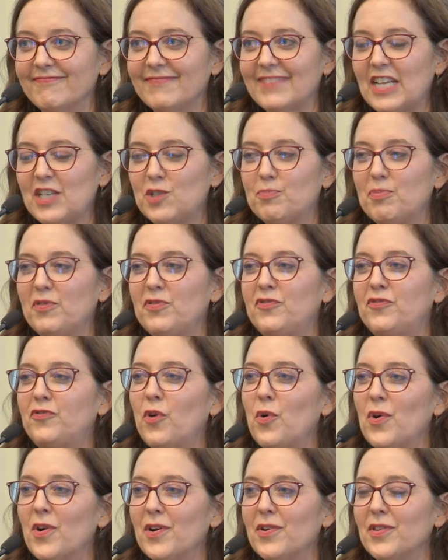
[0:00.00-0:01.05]
As
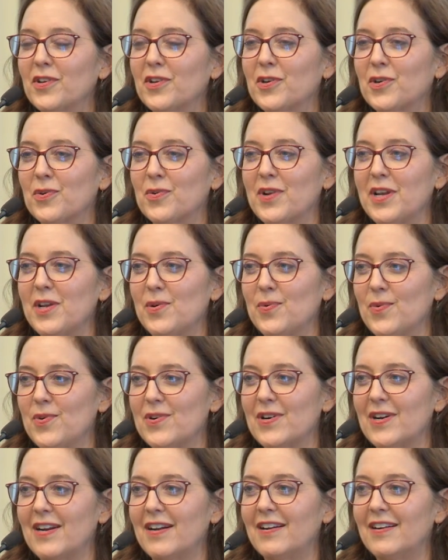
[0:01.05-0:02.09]
before the Korean
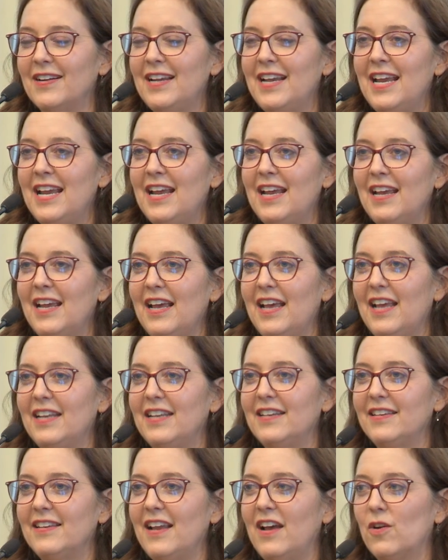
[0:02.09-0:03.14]
War,
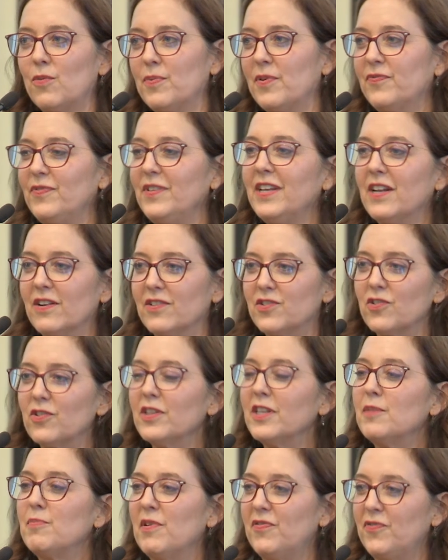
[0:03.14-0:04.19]
and you know,
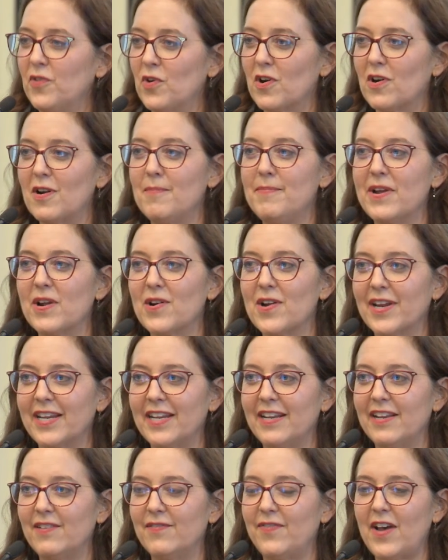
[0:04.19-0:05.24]
certainly before
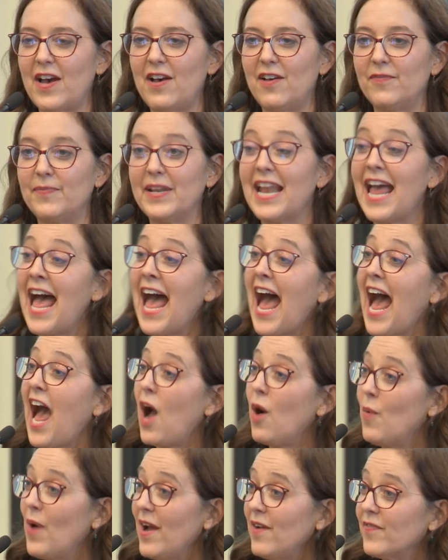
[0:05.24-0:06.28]
American involvement.
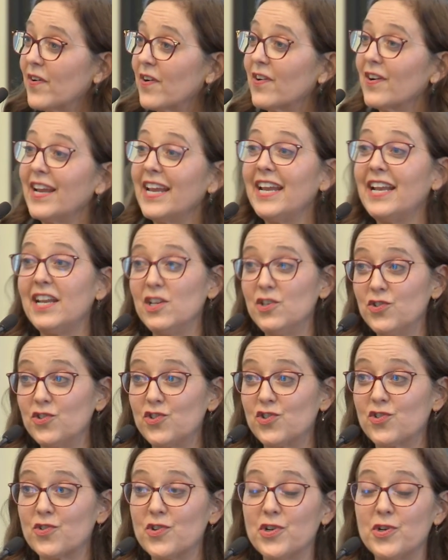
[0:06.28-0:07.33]
However, it is
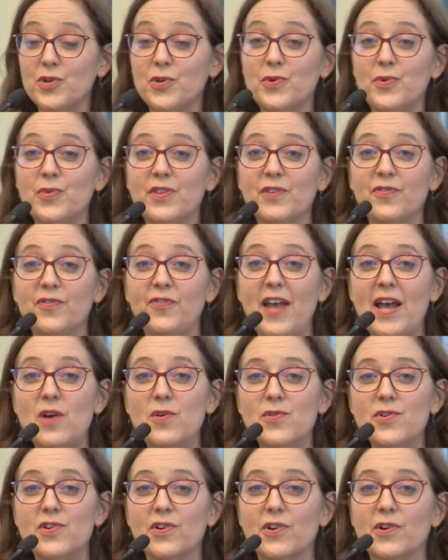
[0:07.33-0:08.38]
true, the
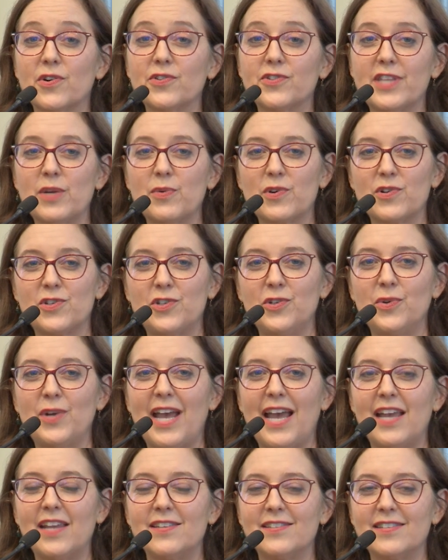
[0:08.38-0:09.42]
founders, they were two
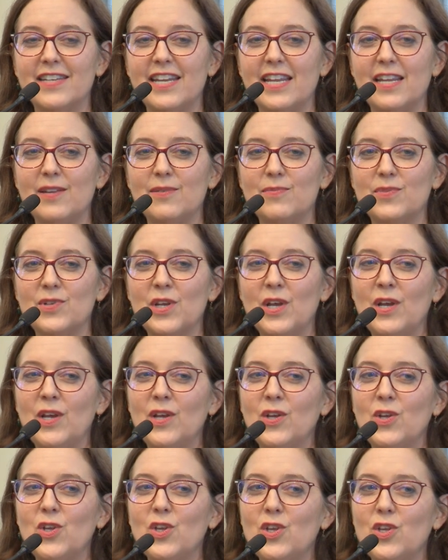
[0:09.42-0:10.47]
guys named
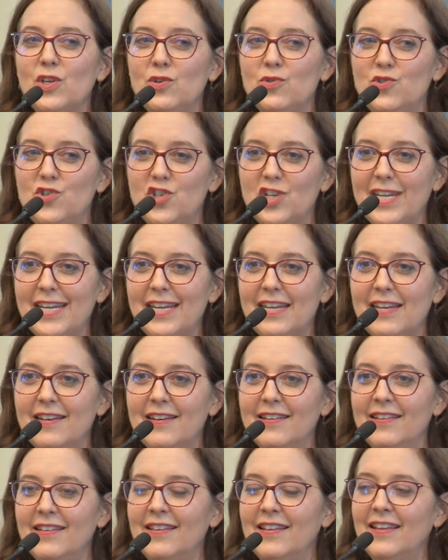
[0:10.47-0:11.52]

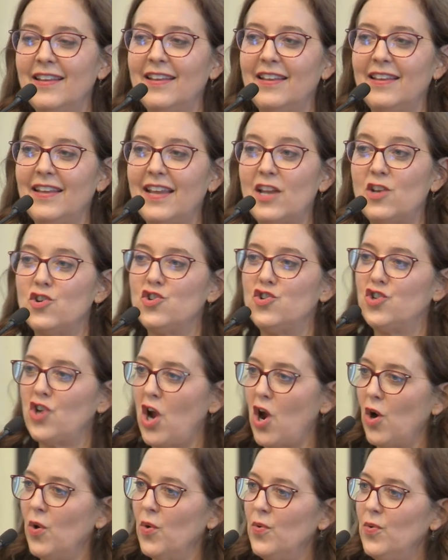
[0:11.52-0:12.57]
Eugene and
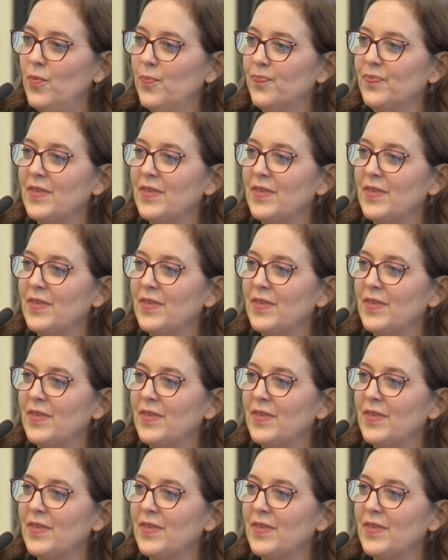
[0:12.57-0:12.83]
Joe,